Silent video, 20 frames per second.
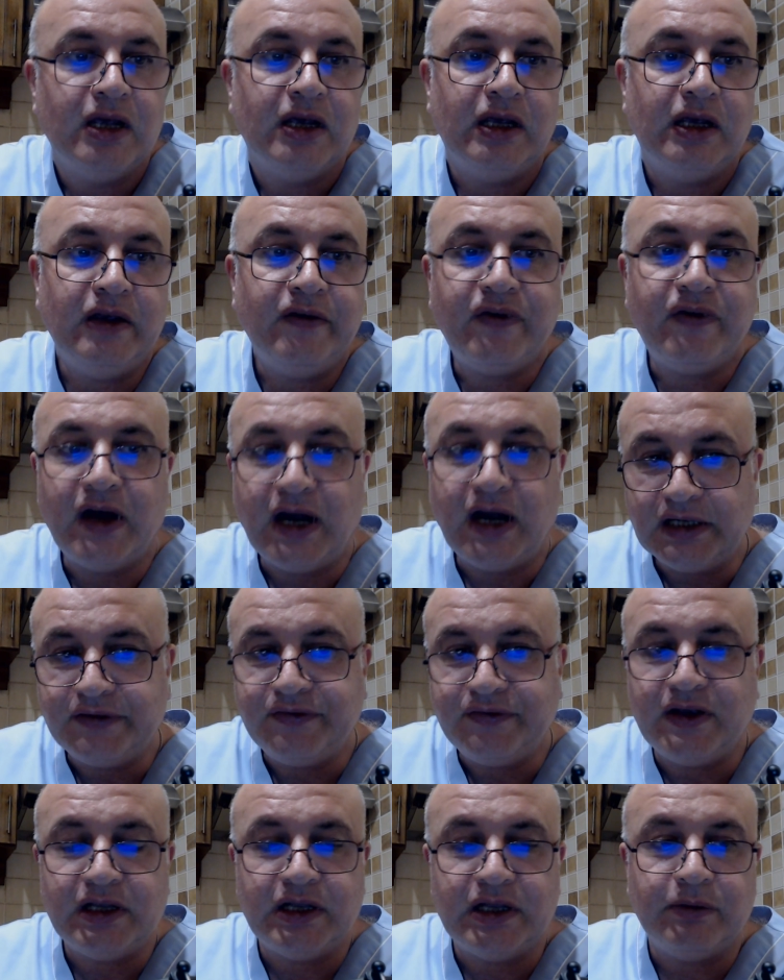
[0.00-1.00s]
If heart
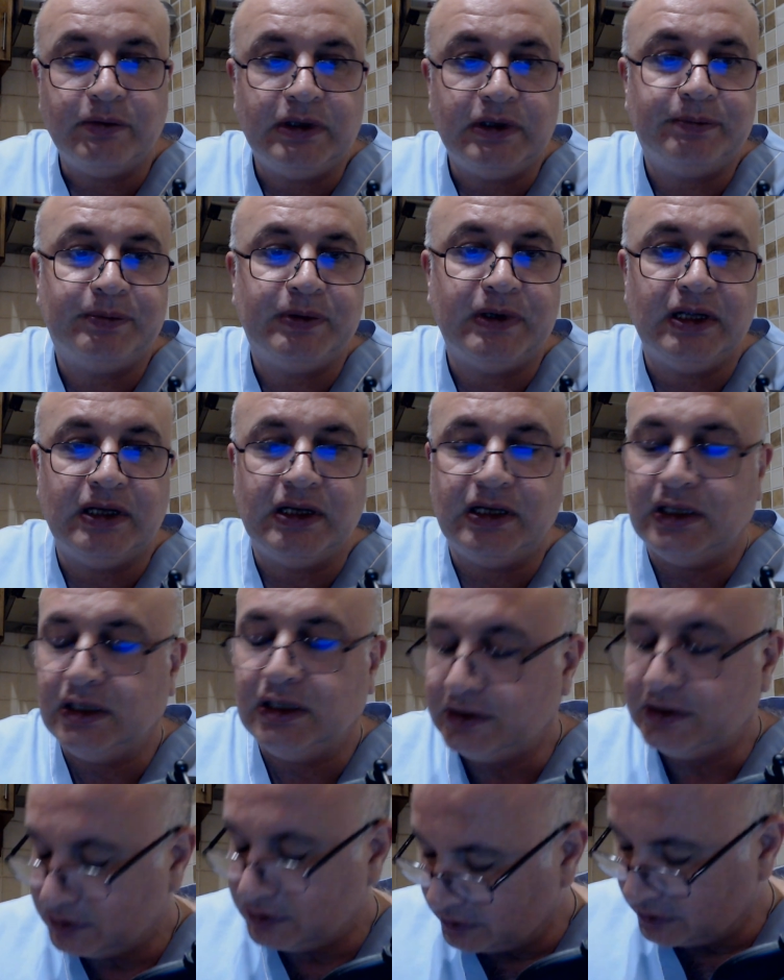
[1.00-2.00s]
failure with, pre,
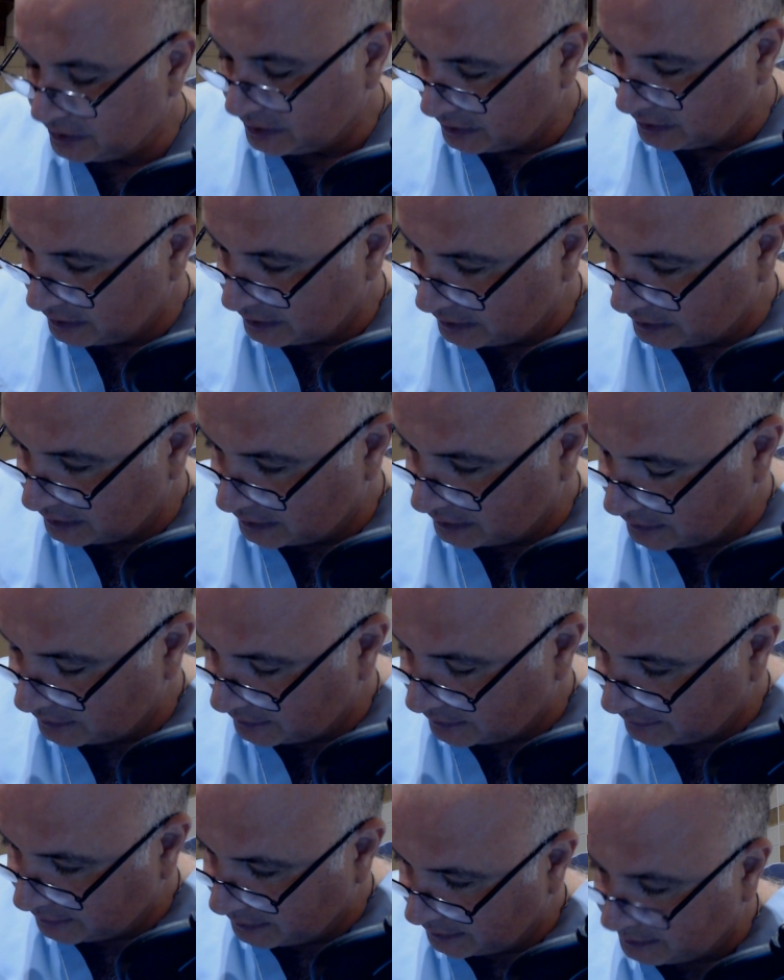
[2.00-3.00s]
uh, uh
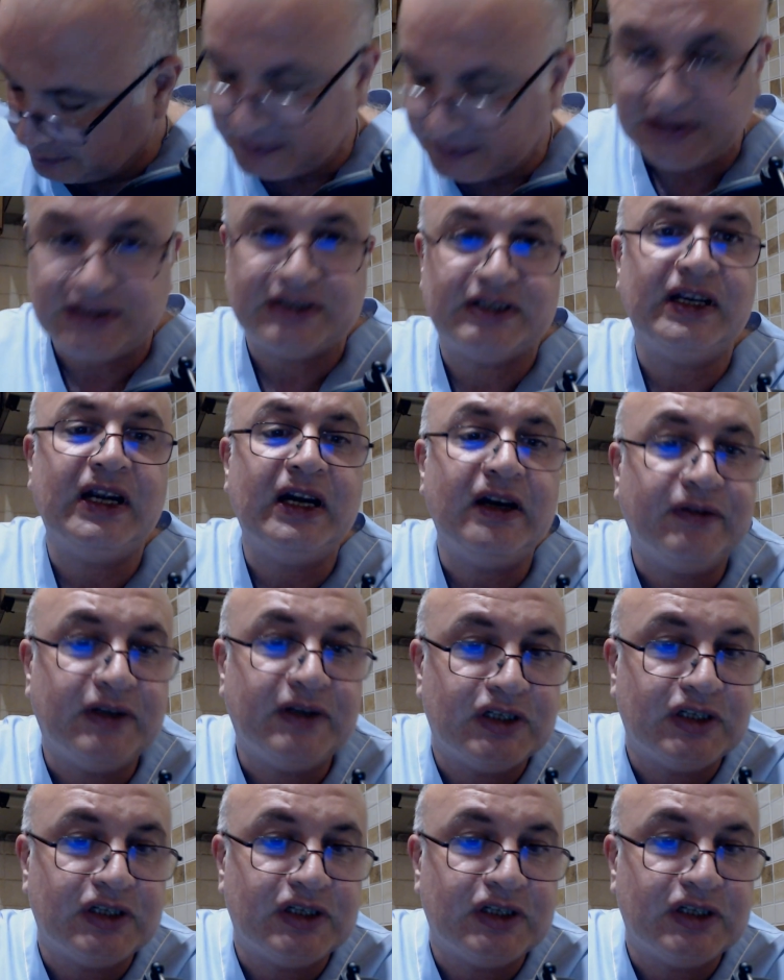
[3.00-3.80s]
with preserved